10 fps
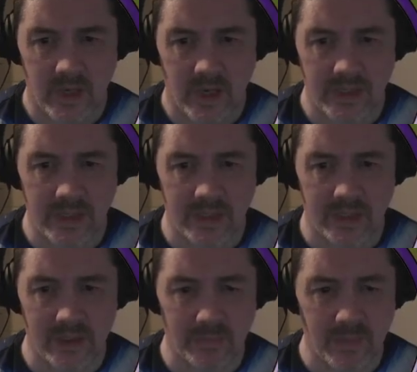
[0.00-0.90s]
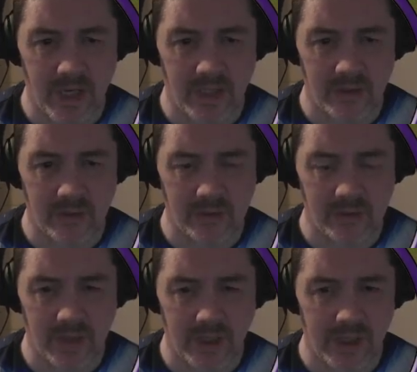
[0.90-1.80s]
I need
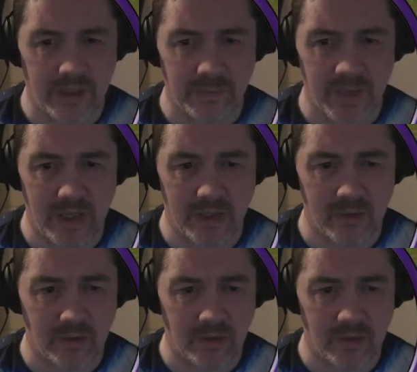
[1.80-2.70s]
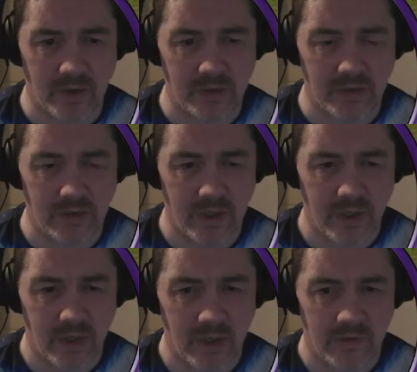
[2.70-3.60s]
the Manicore gun
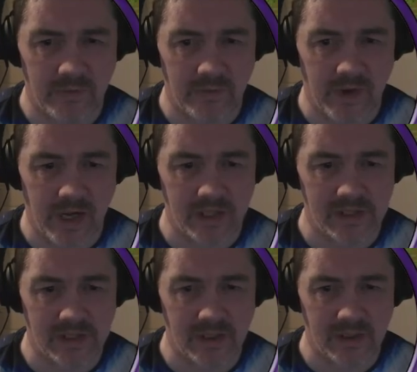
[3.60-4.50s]
fast.